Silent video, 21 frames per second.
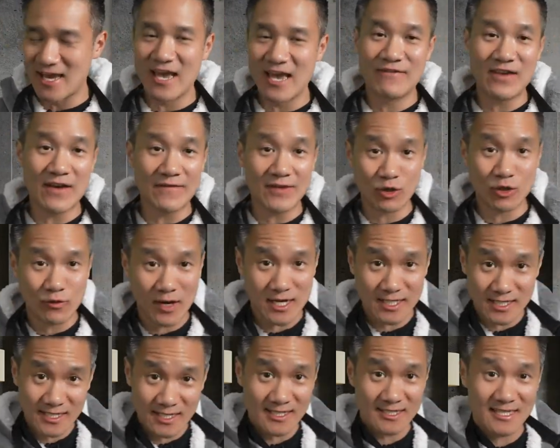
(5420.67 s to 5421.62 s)
If you have any
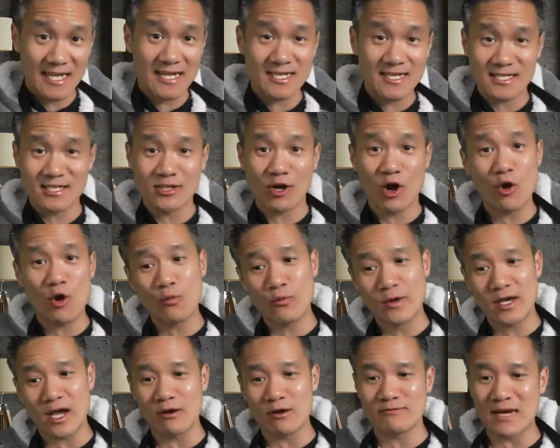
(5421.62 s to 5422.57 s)
questions, let us know.
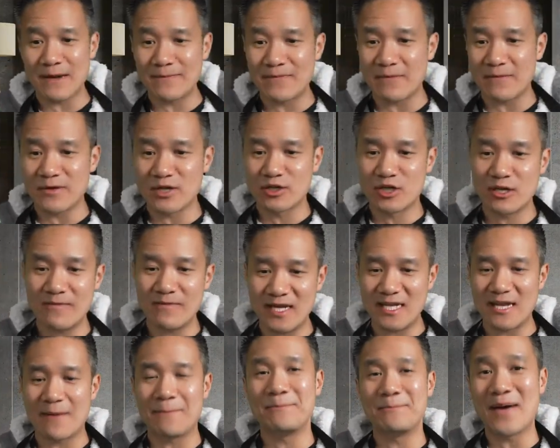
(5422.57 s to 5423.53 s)
We are wrapping up our stream
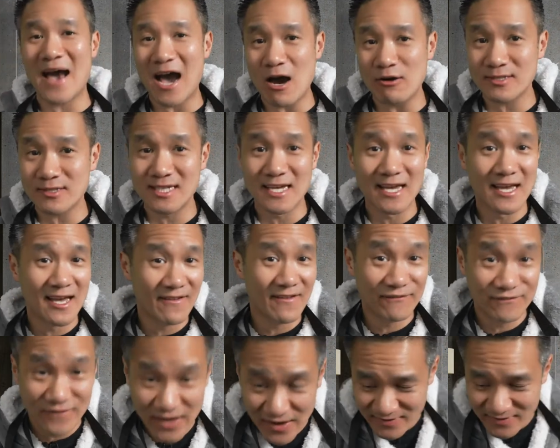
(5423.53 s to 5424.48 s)
in about
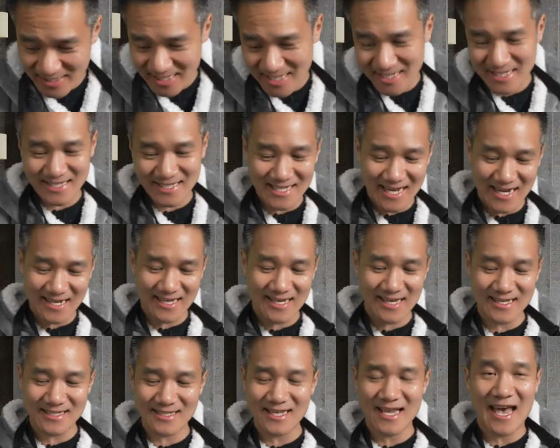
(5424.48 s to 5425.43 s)
15
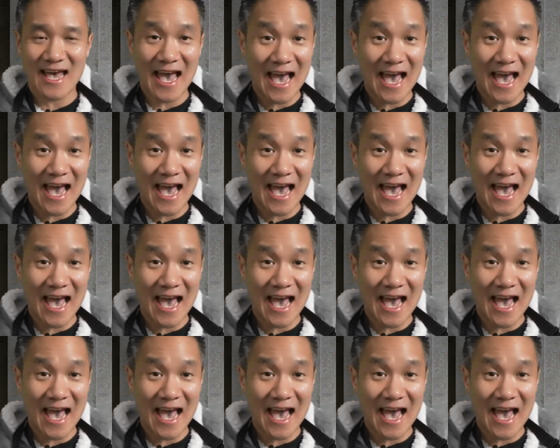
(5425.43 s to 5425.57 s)
seconds,